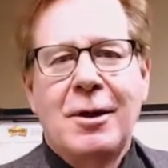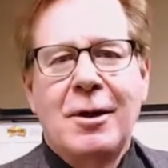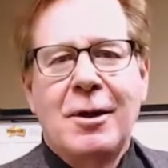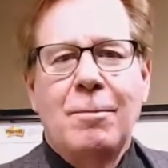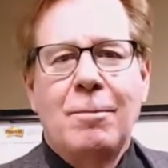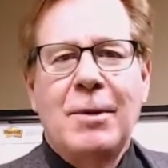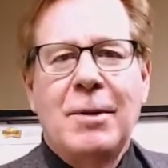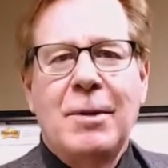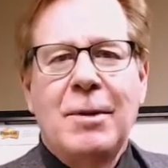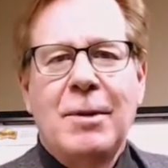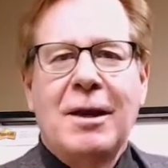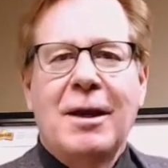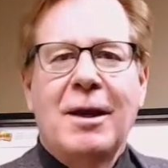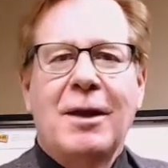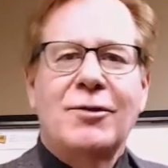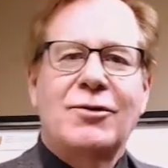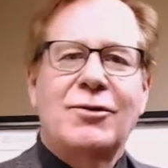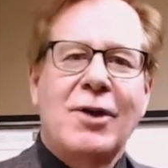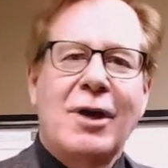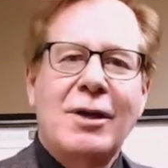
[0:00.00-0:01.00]
Because
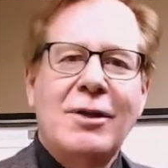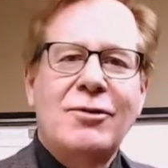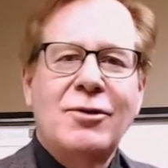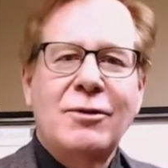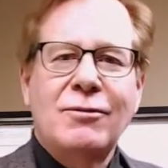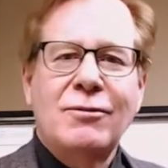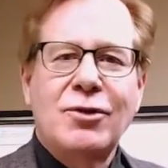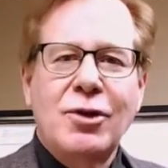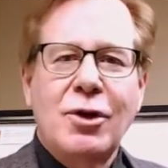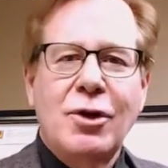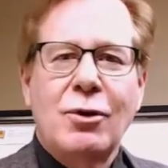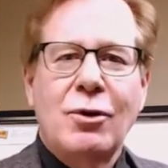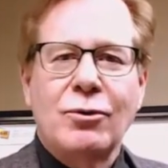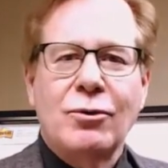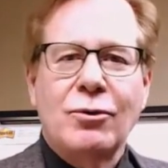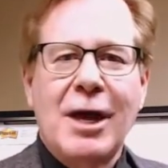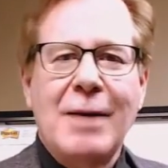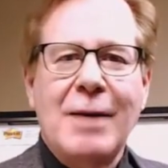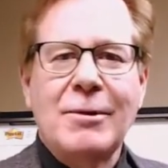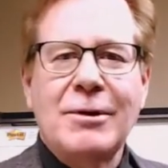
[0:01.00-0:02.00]
studies have shown
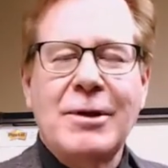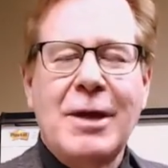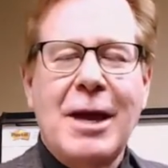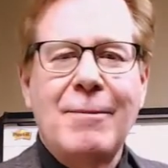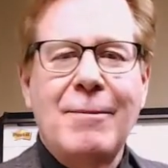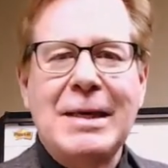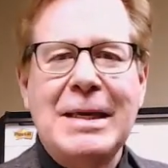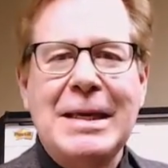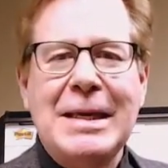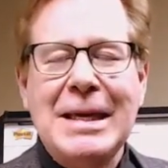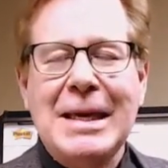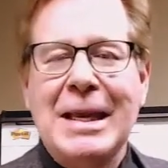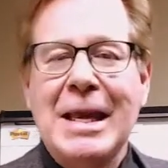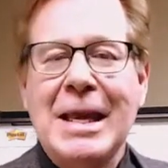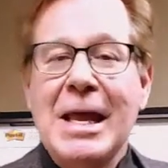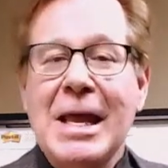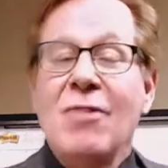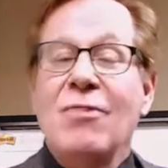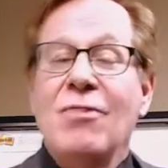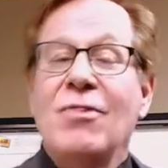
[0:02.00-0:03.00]
time and time again
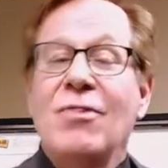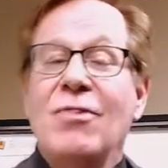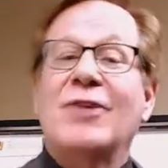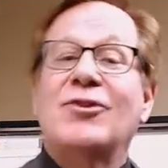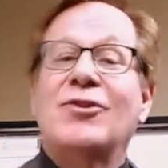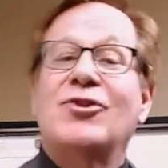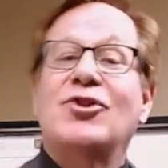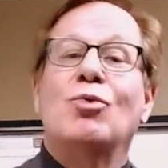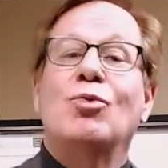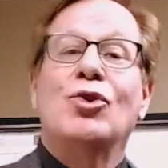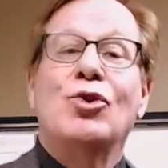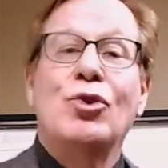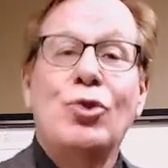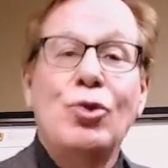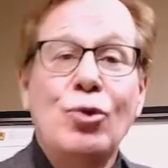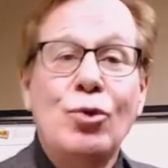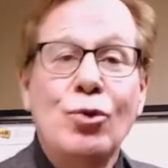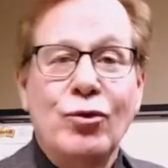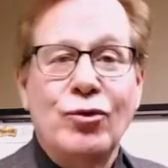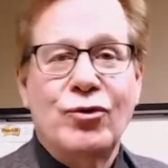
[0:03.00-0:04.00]
that you will
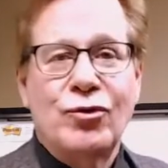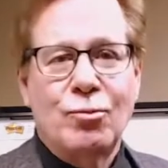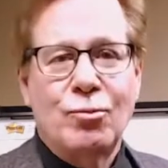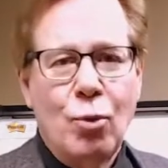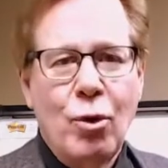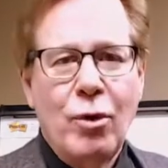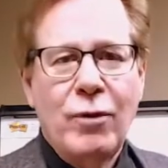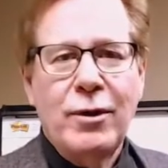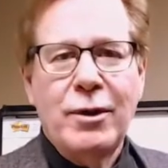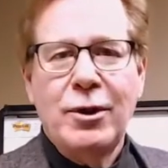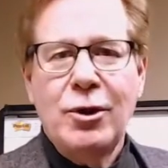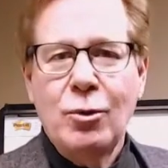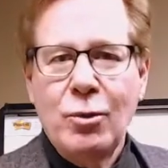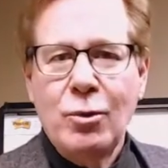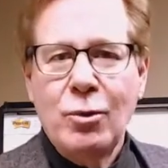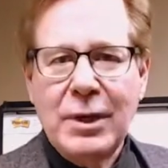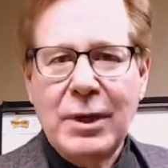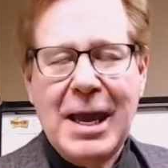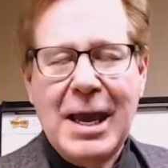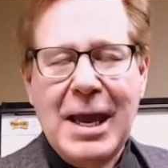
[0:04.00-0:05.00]
lose more than you
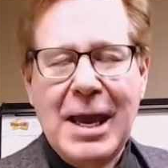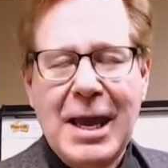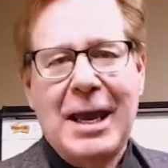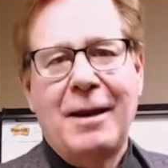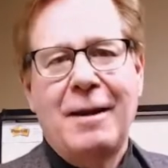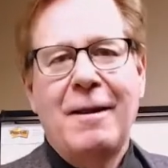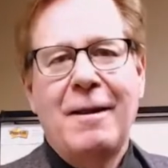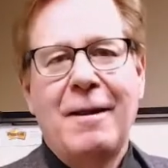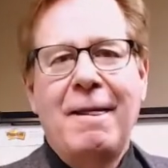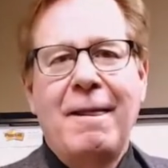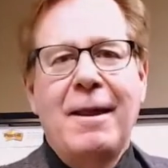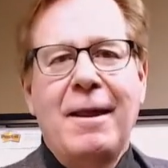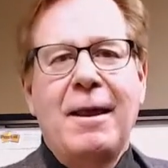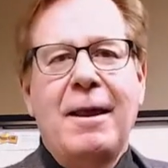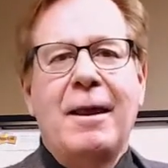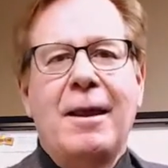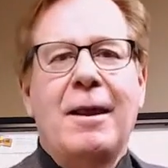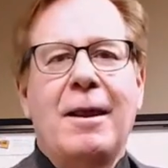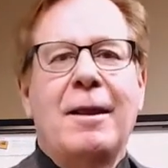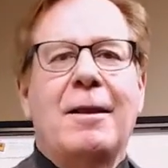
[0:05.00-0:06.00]
will gain.
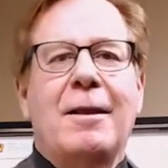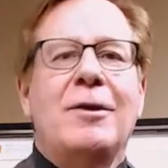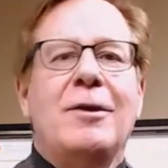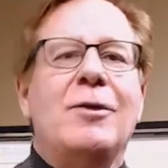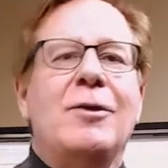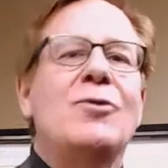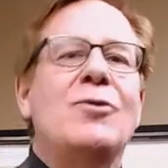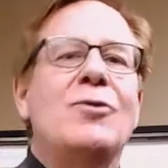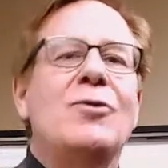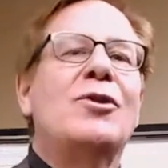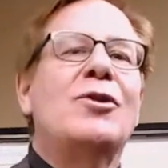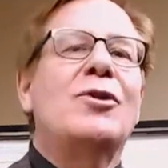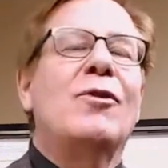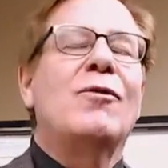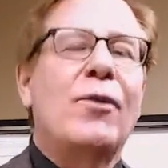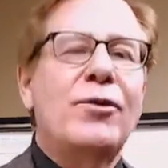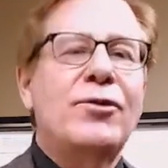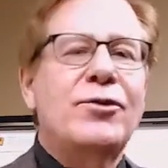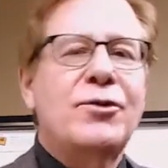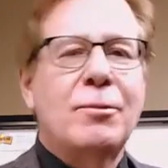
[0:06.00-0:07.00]
Usually your
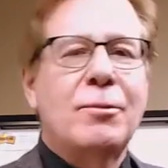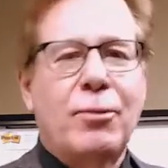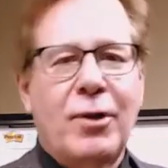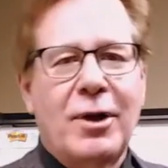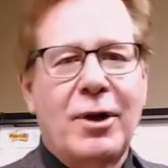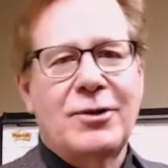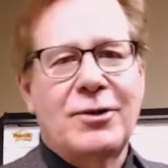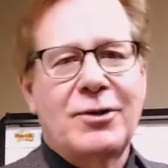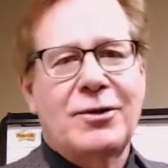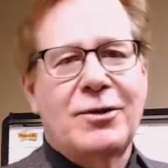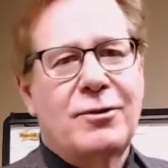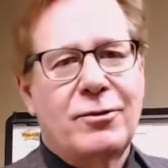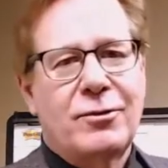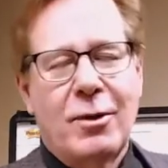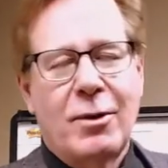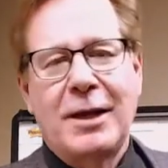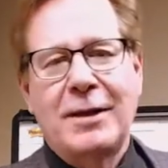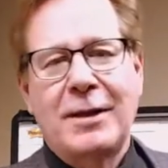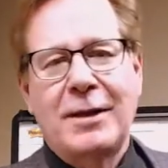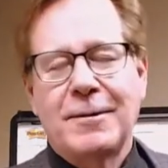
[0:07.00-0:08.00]
first impression is
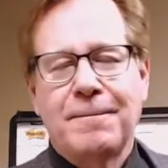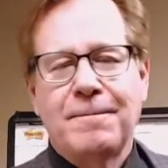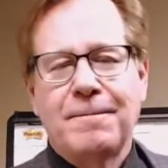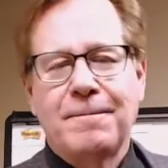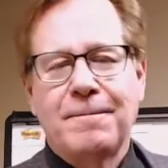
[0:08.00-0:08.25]
right.